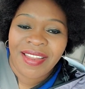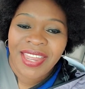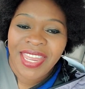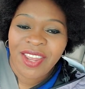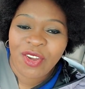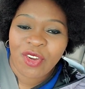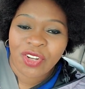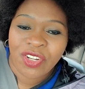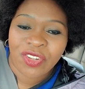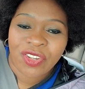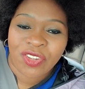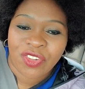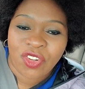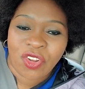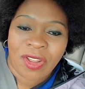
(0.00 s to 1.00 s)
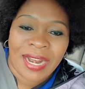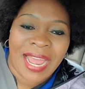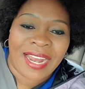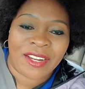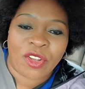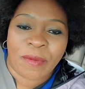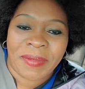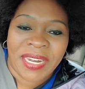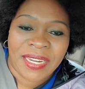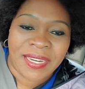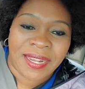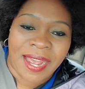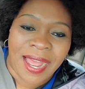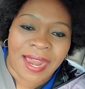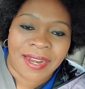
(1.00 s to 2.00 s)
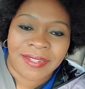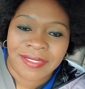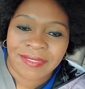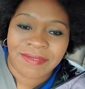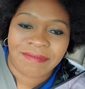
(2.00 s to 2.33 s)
He go to Shoreline Community College.